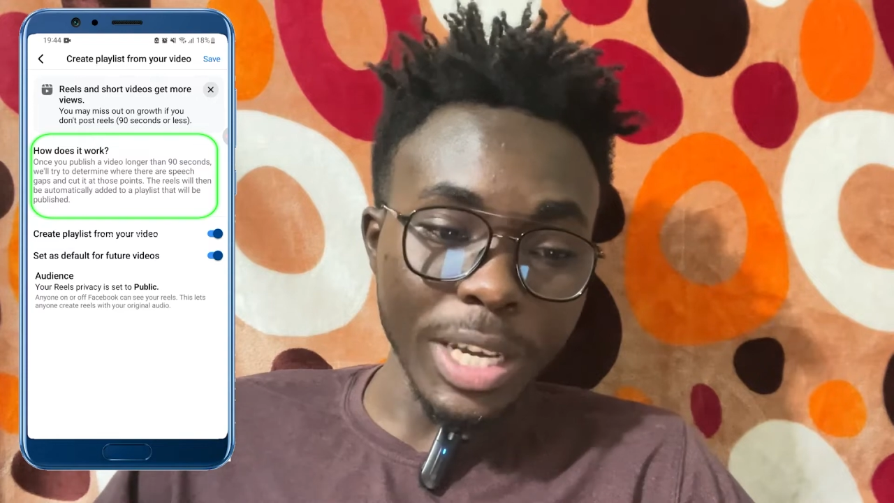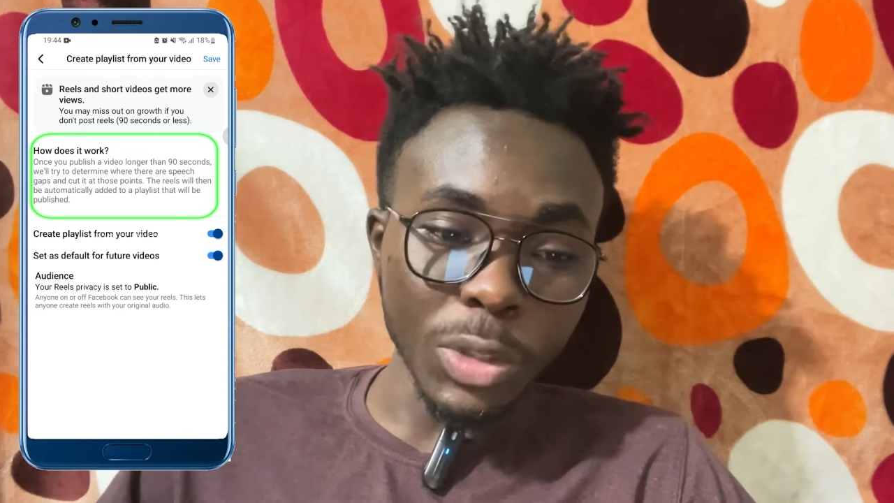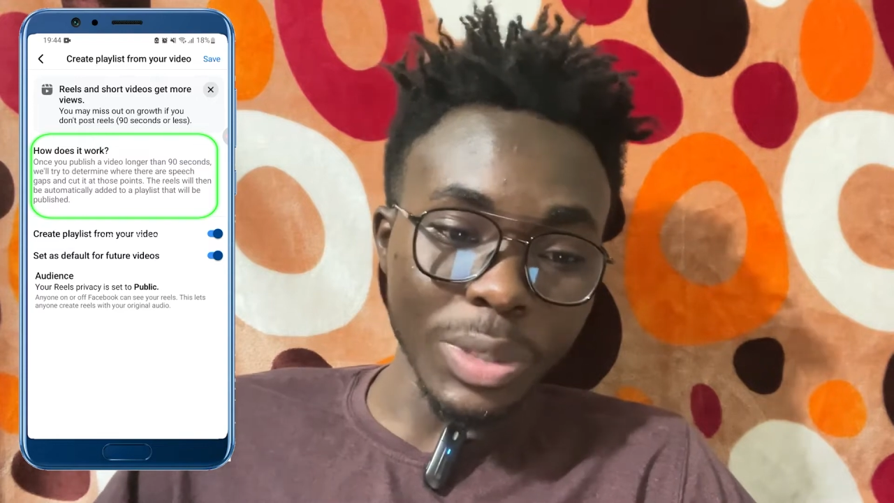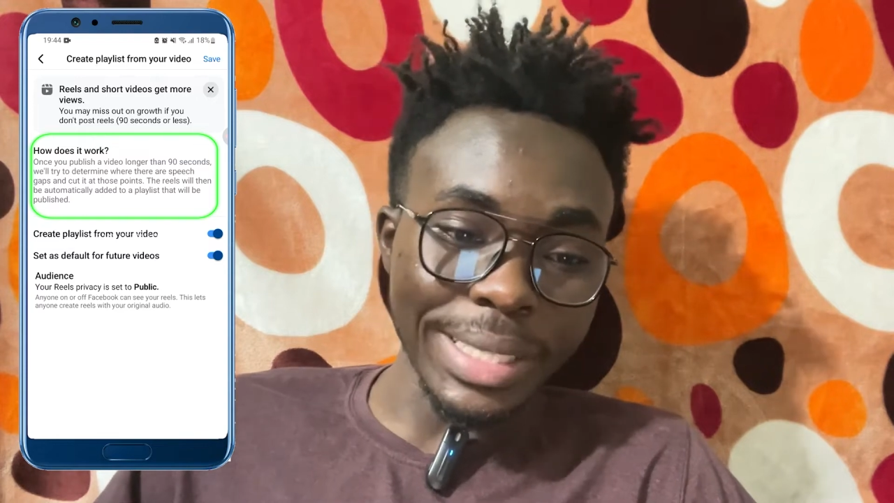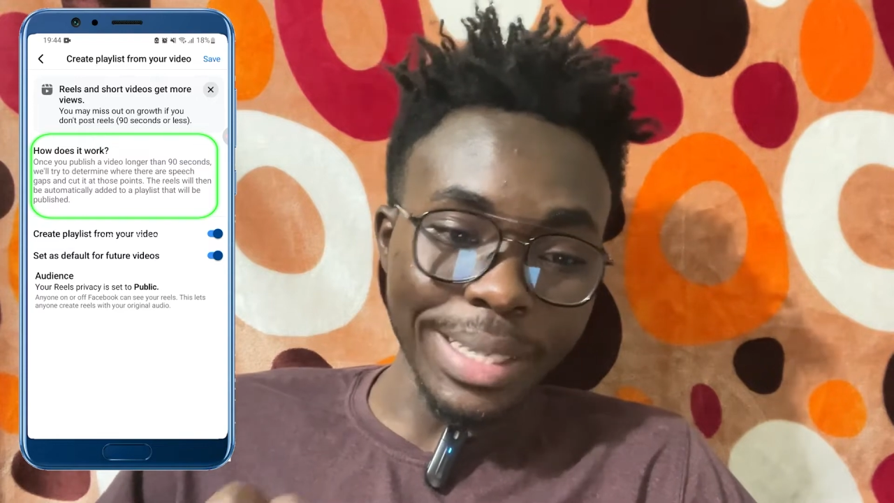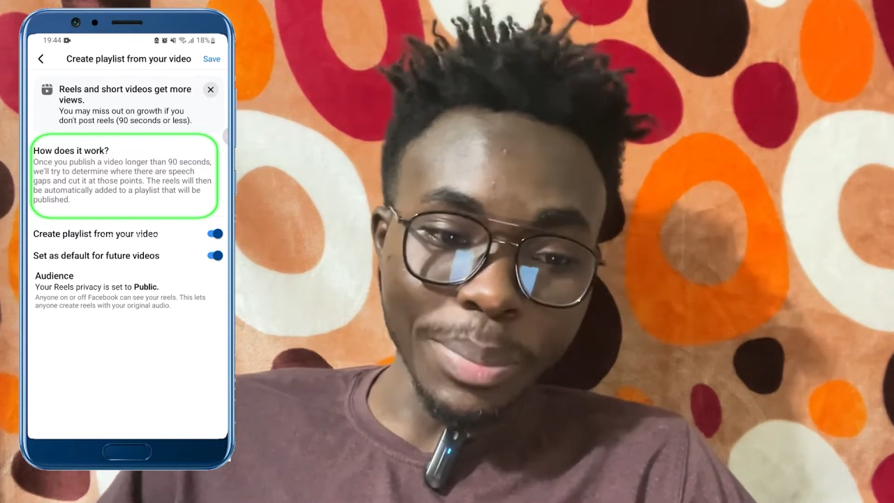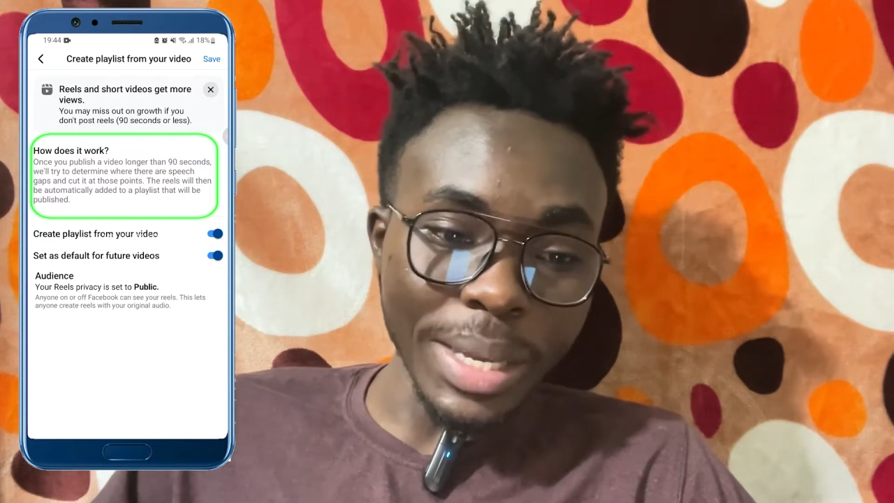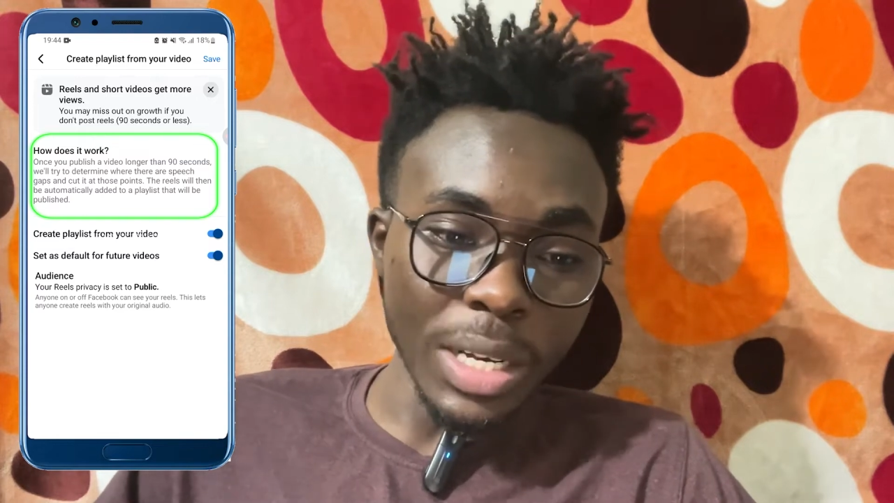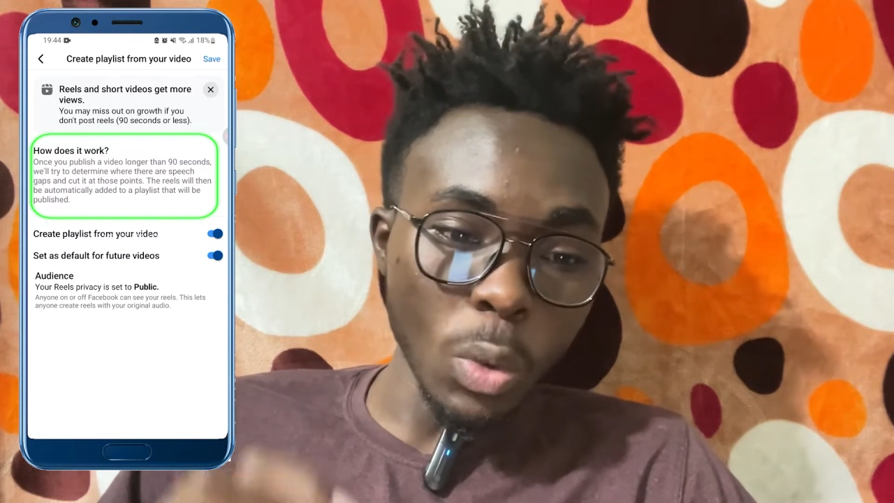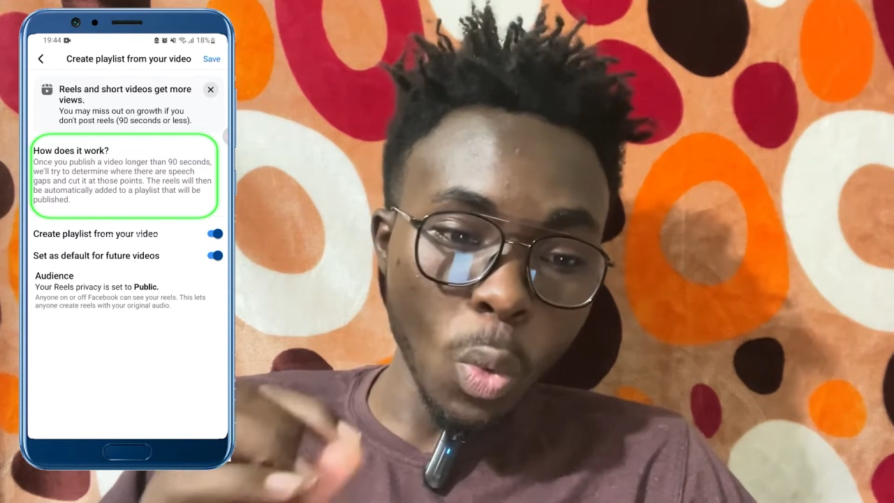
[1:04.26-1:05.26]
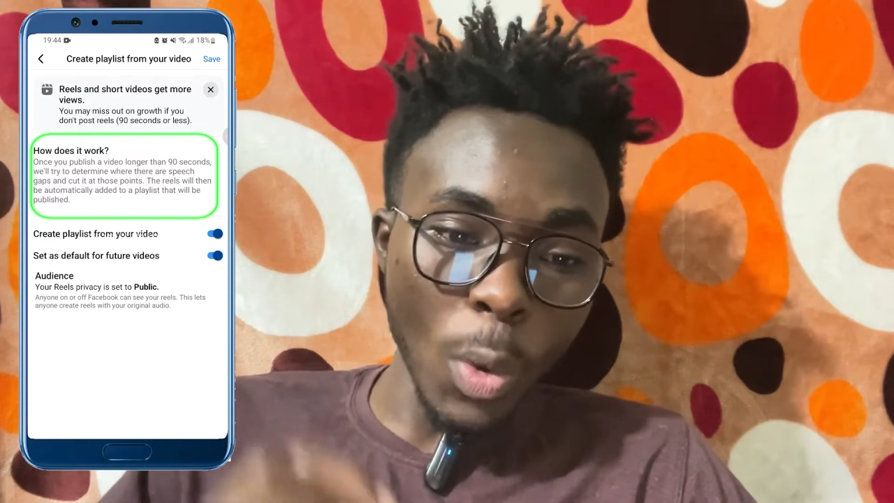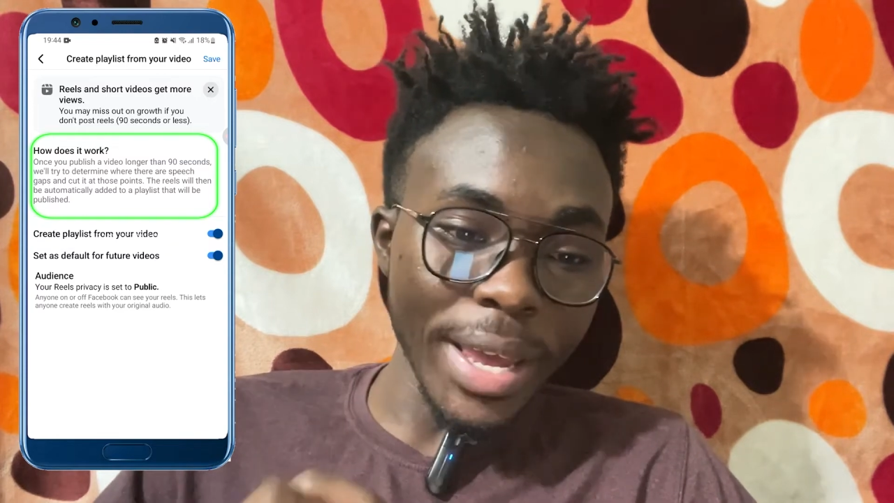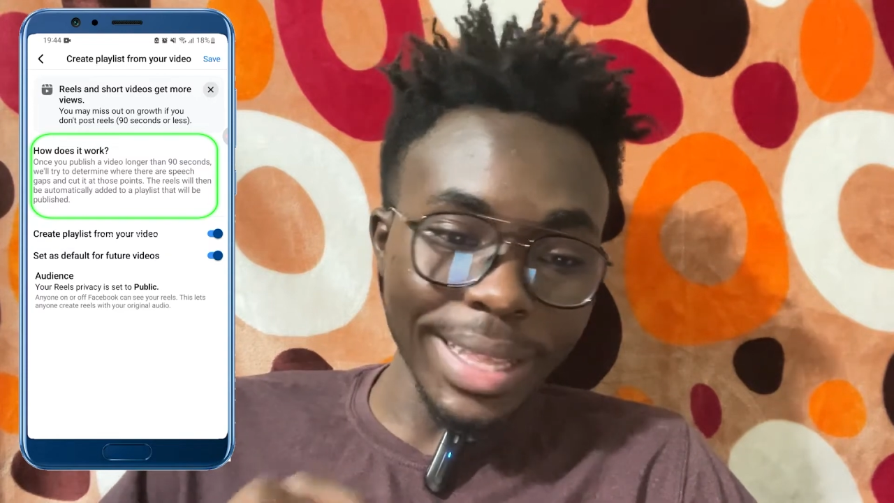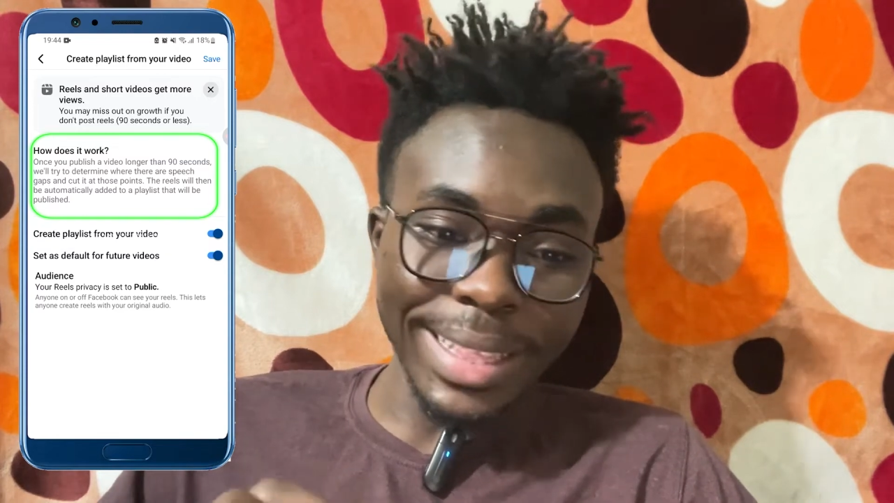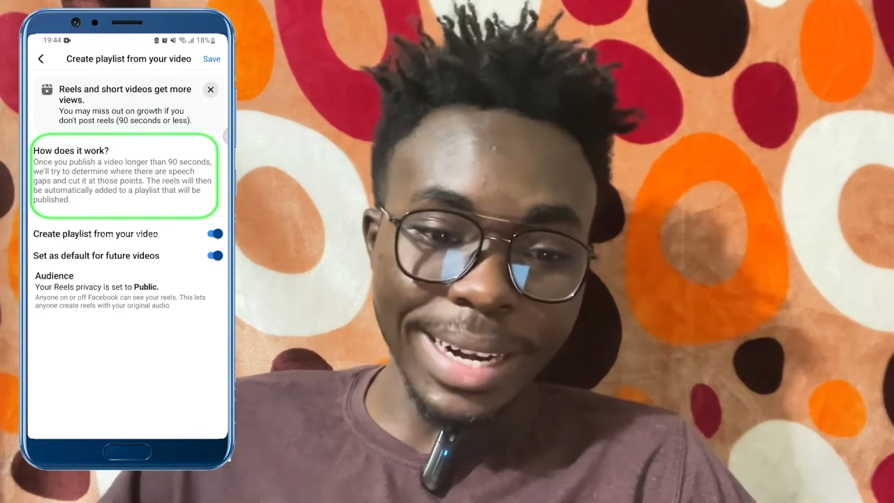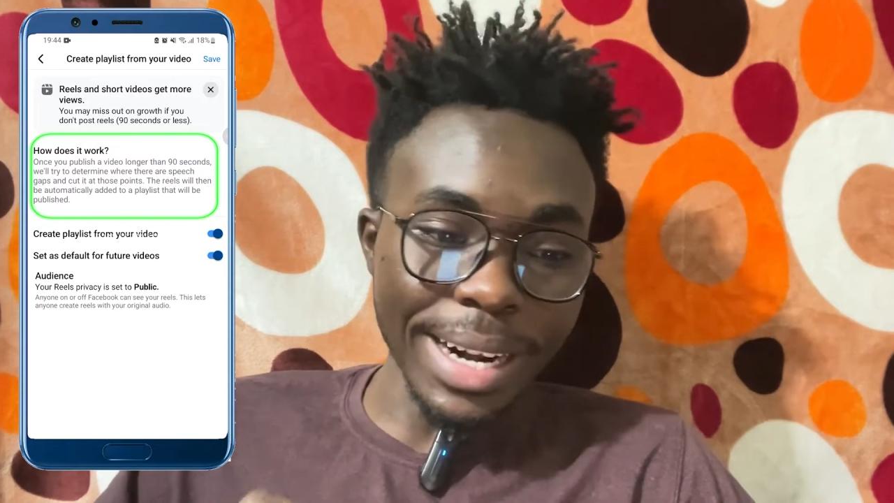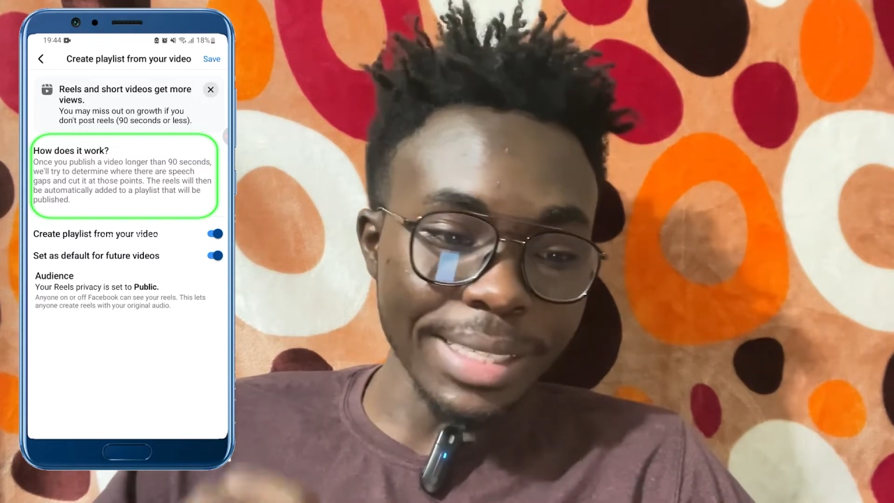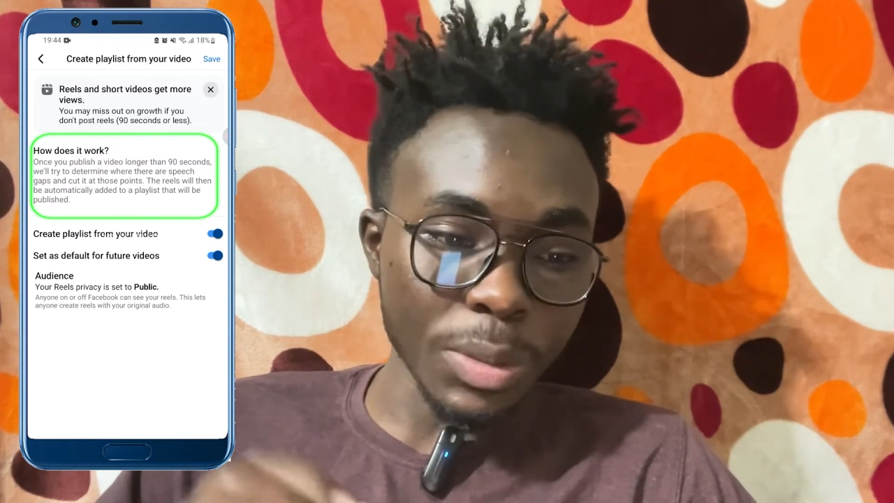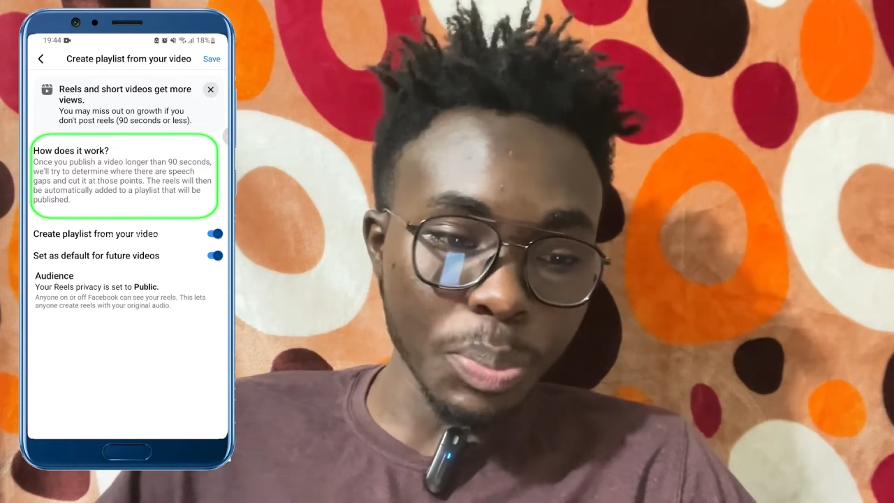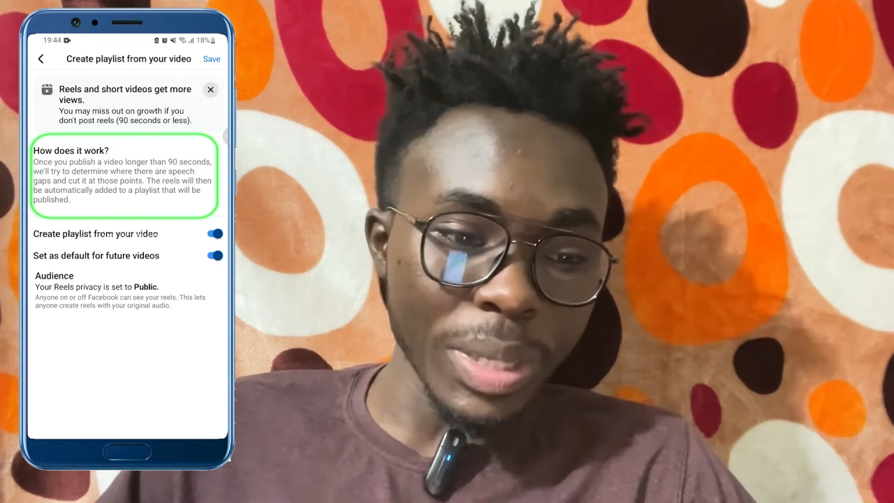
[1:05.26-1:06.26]
to determine where there are
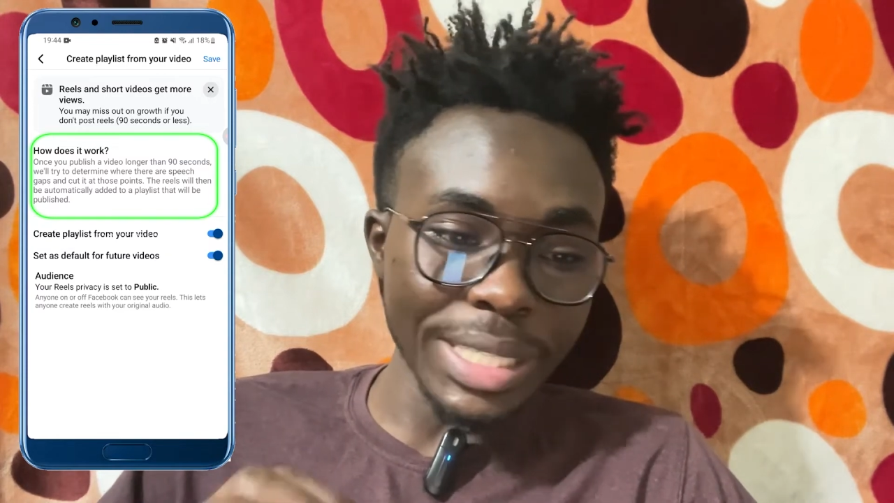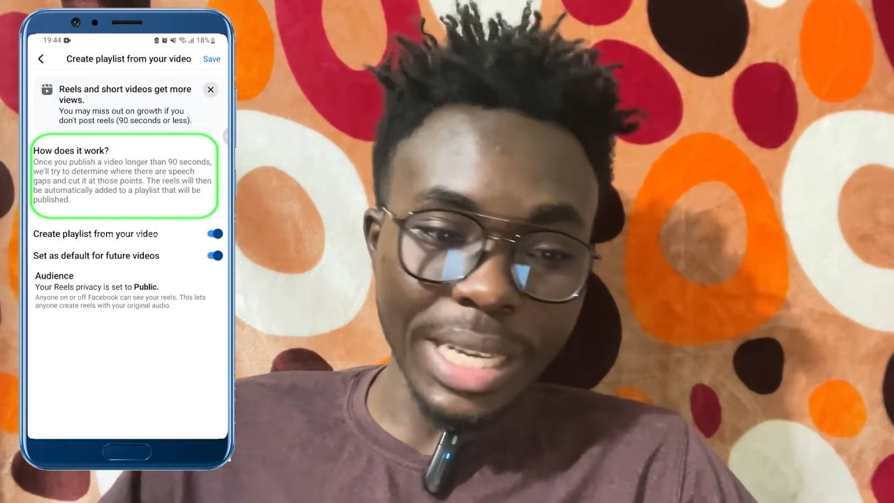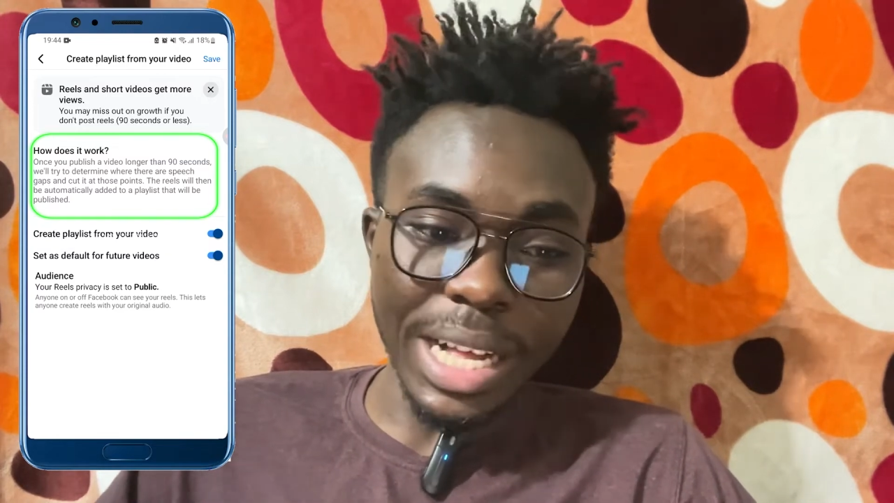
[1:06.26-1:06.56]
speech